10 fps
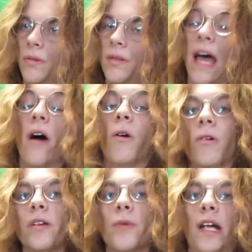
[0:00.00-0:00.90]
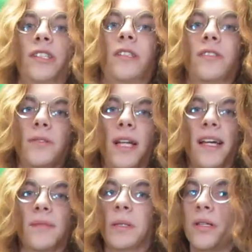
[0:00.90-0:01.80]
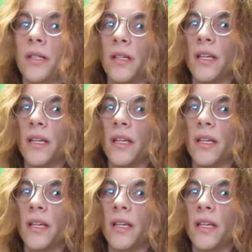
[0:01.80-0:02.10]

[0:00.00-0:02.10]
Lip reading: whole expression to an exponent,